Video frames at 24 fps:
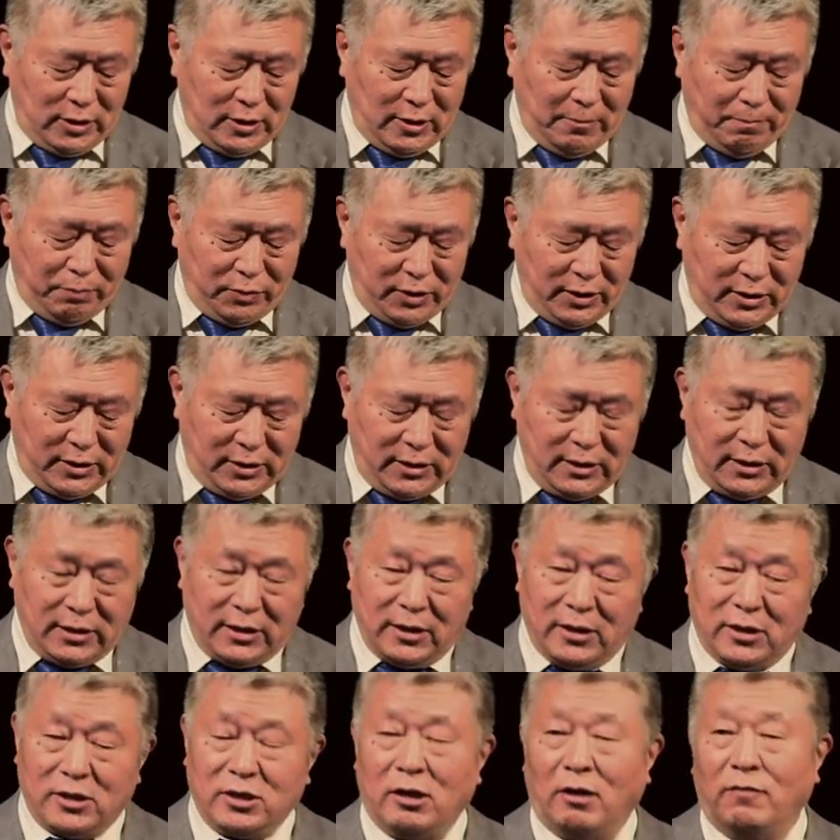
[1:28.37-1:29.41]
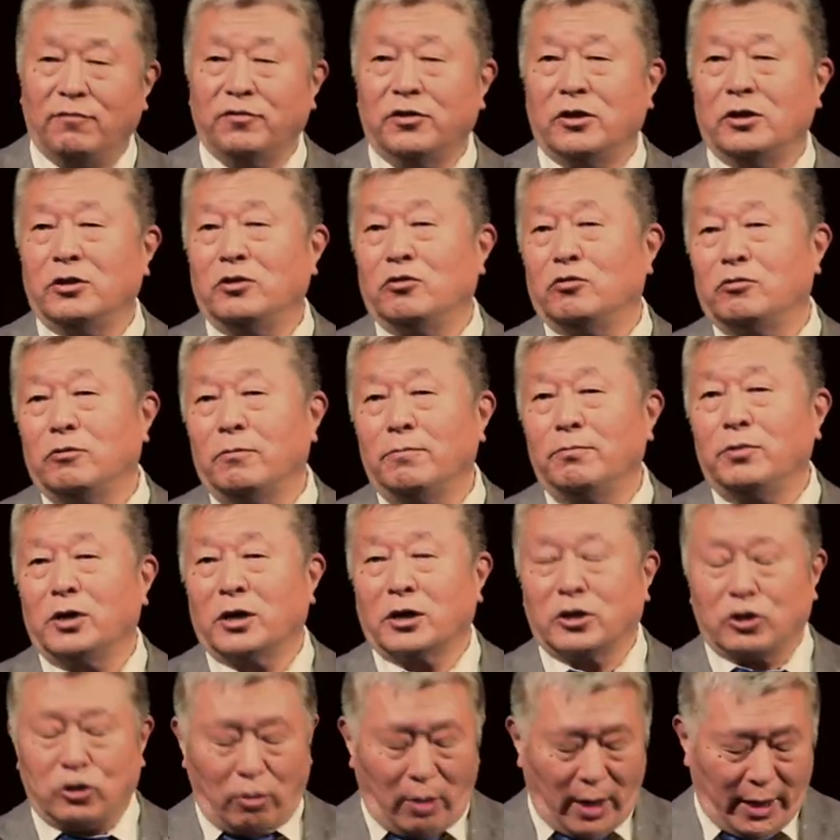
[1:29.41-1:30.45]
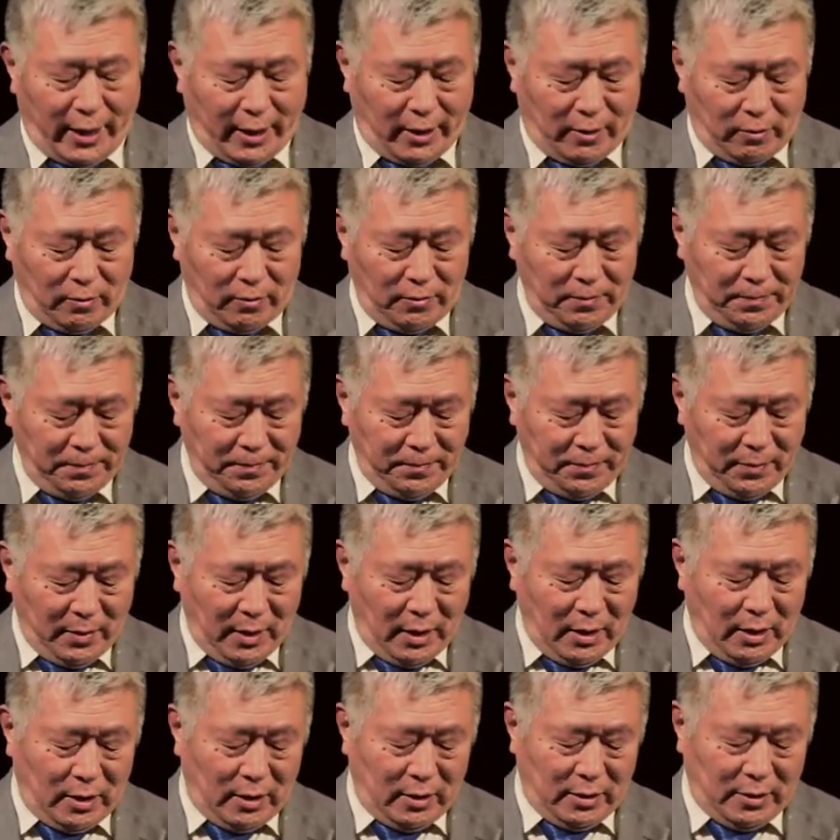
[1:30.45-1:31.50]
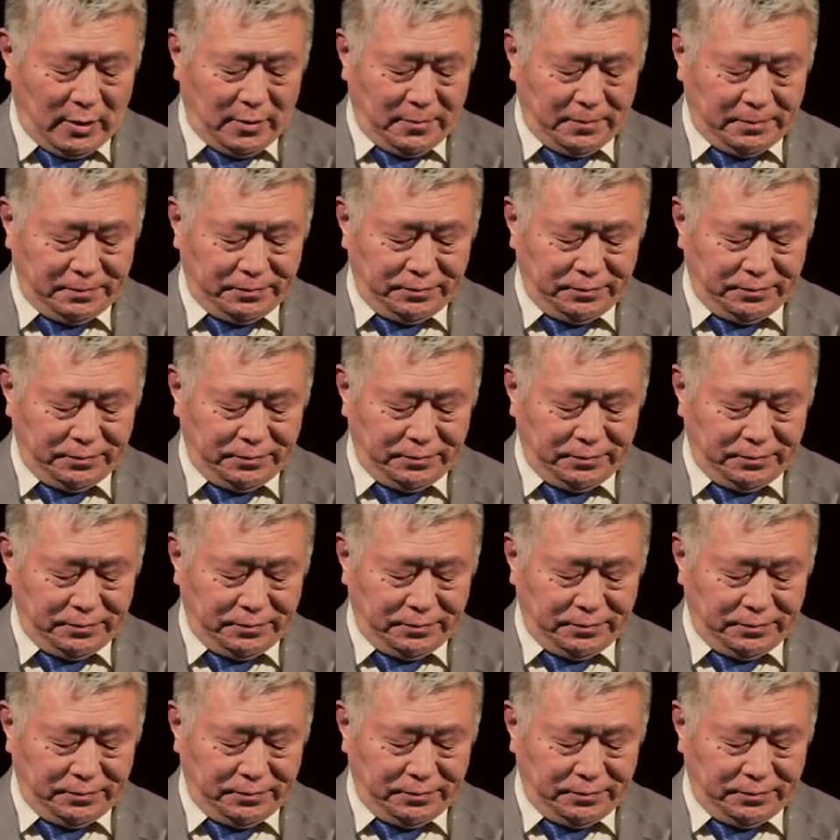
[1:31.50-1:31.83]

the precedents of the Nuremberg trial, uh,